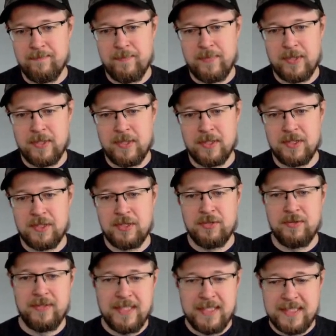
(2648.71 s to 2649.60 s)
because
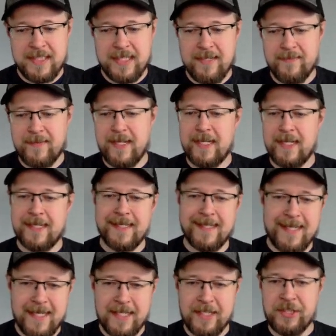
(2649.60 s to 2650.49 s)
you need to have that
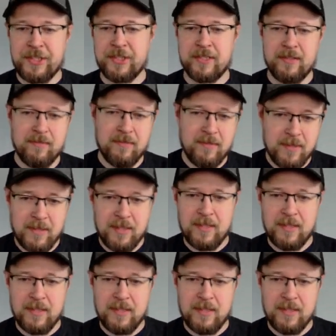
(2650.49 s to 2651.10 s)
connection.